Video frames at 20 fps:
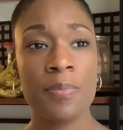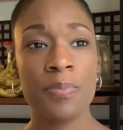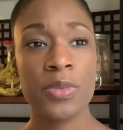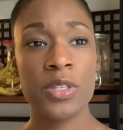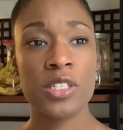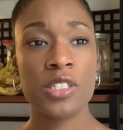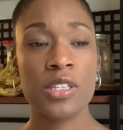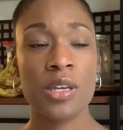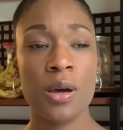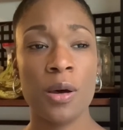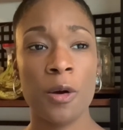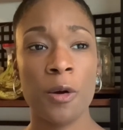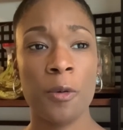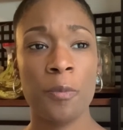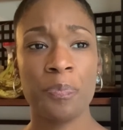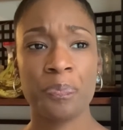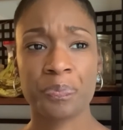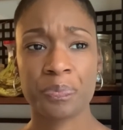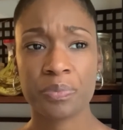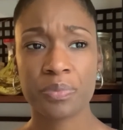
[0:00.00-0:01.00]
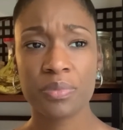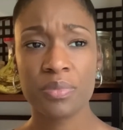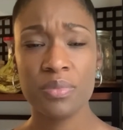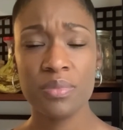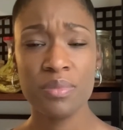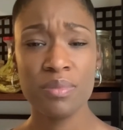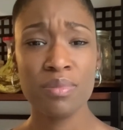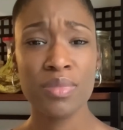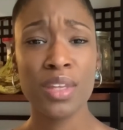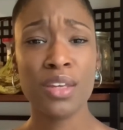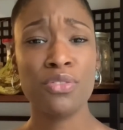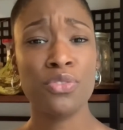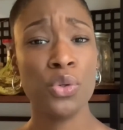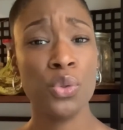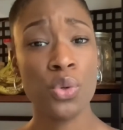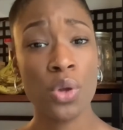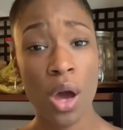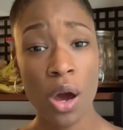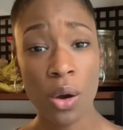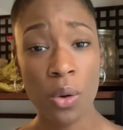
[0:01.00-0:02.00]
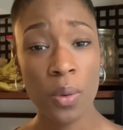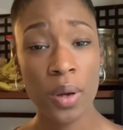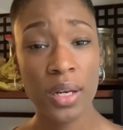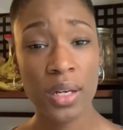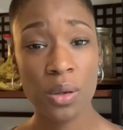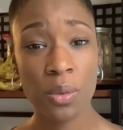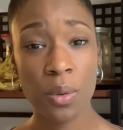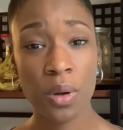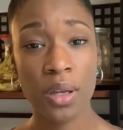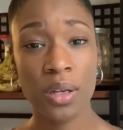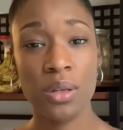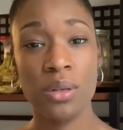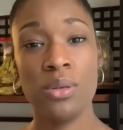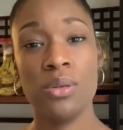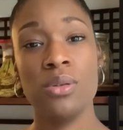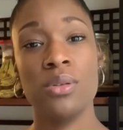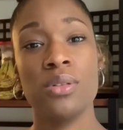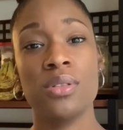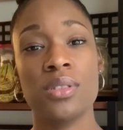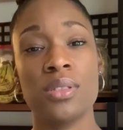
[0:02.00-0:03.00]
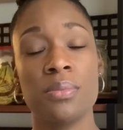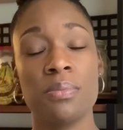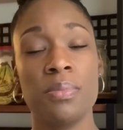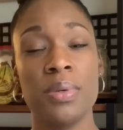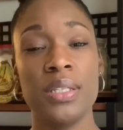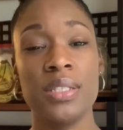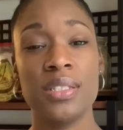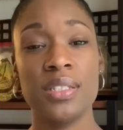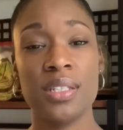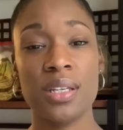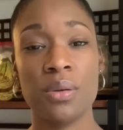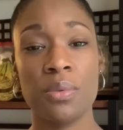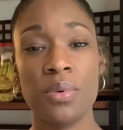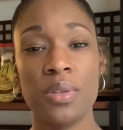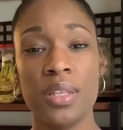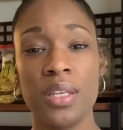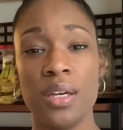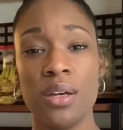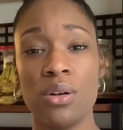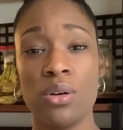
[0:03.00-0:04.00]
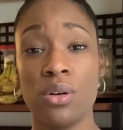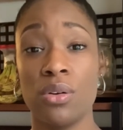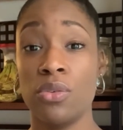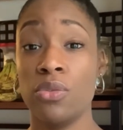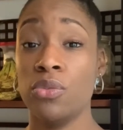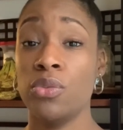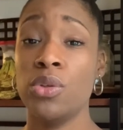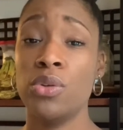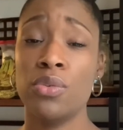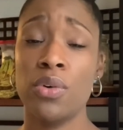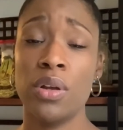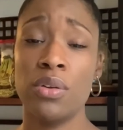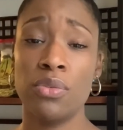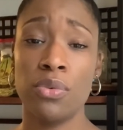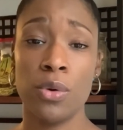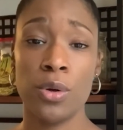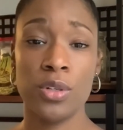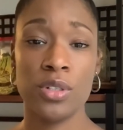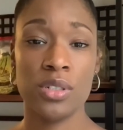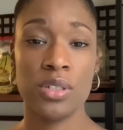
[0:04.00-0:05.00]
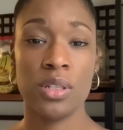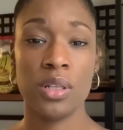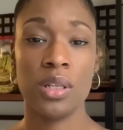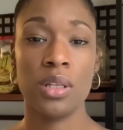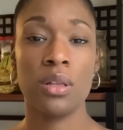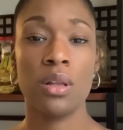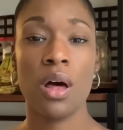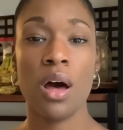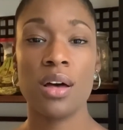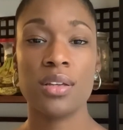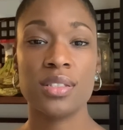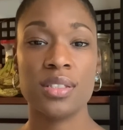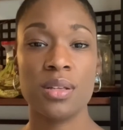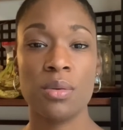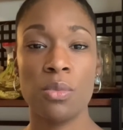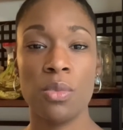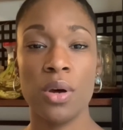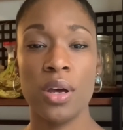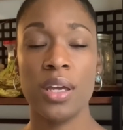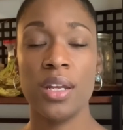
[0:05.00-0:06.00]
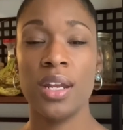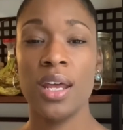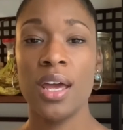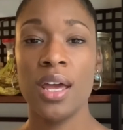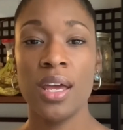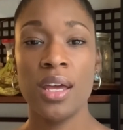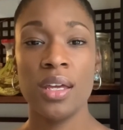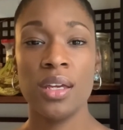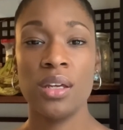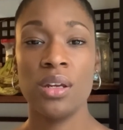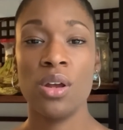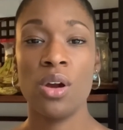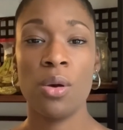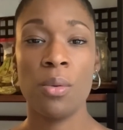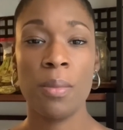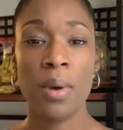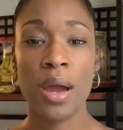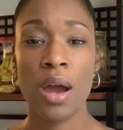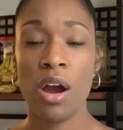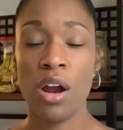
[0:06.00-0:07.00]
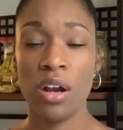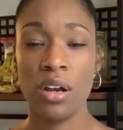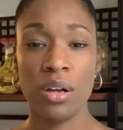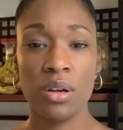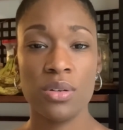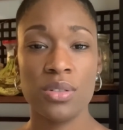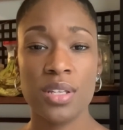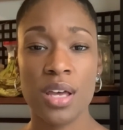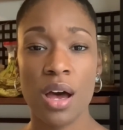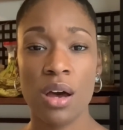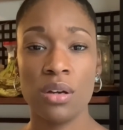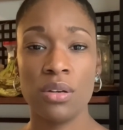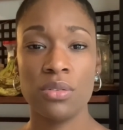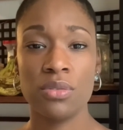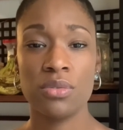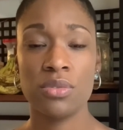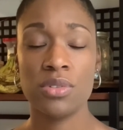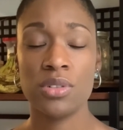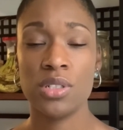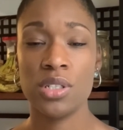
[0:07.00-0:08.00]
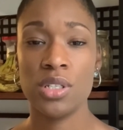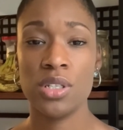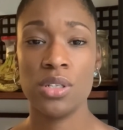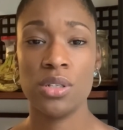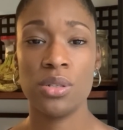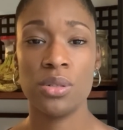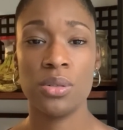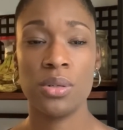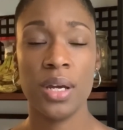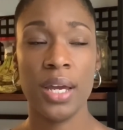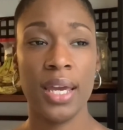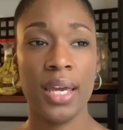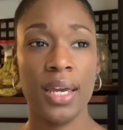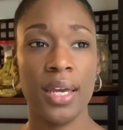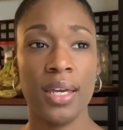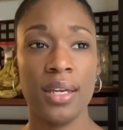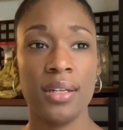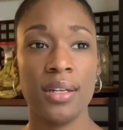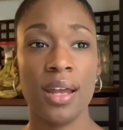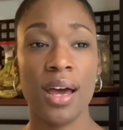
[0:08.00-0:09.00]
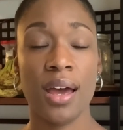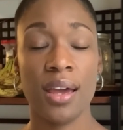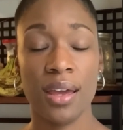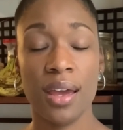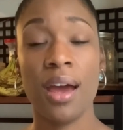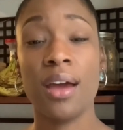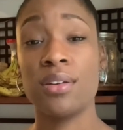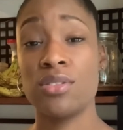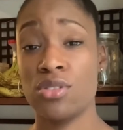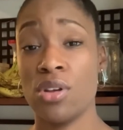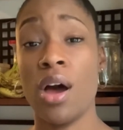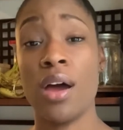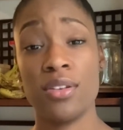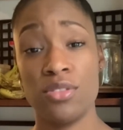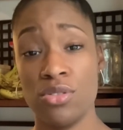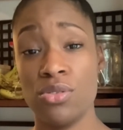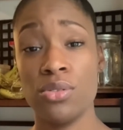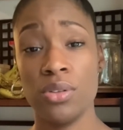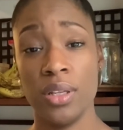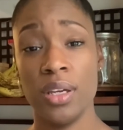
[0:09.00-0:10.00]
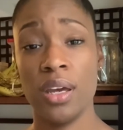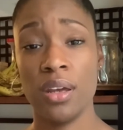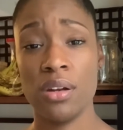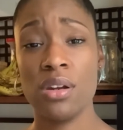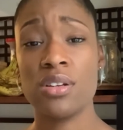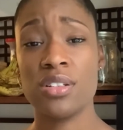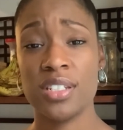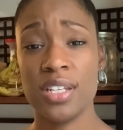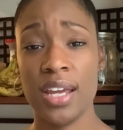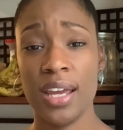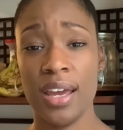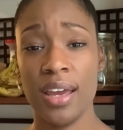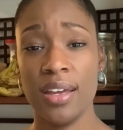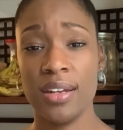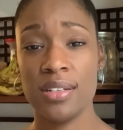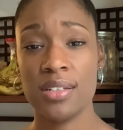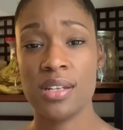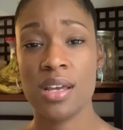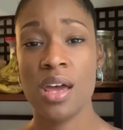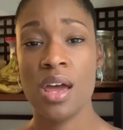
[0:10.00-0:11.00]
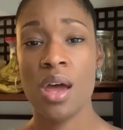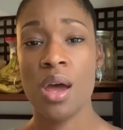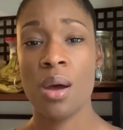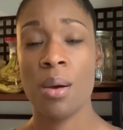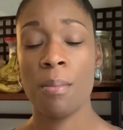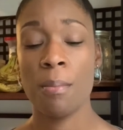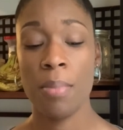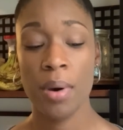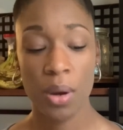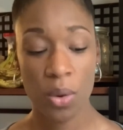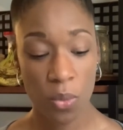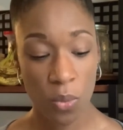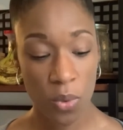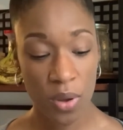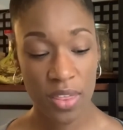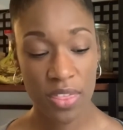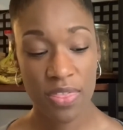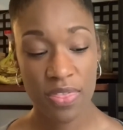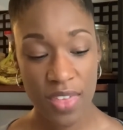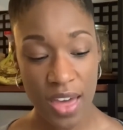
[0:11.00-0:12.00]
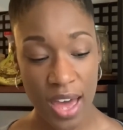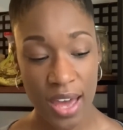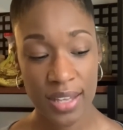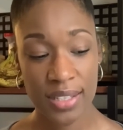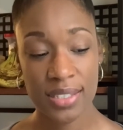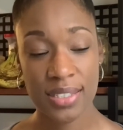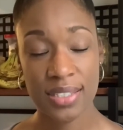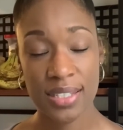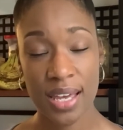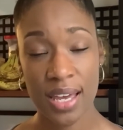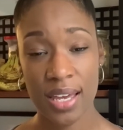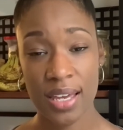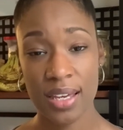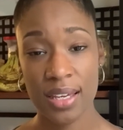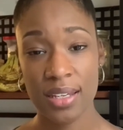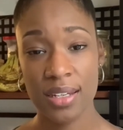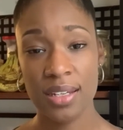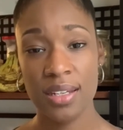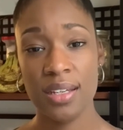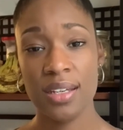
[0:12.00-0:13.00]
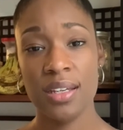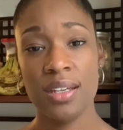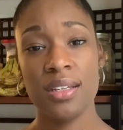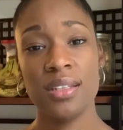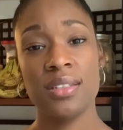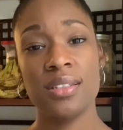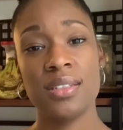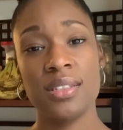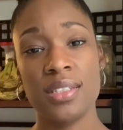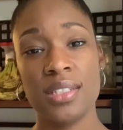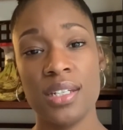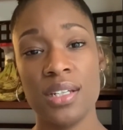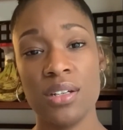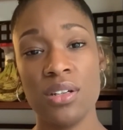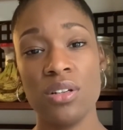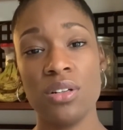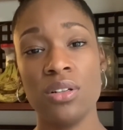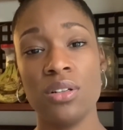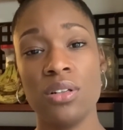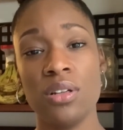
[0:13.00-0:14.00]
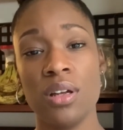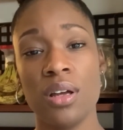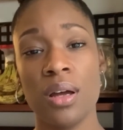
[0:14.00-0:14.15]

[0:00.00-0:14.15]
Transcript: So if you know anyone who's been sick with it, or you've unfortunately lost someone, you know, my heart goes out to you, and I truly understand. But with that said, still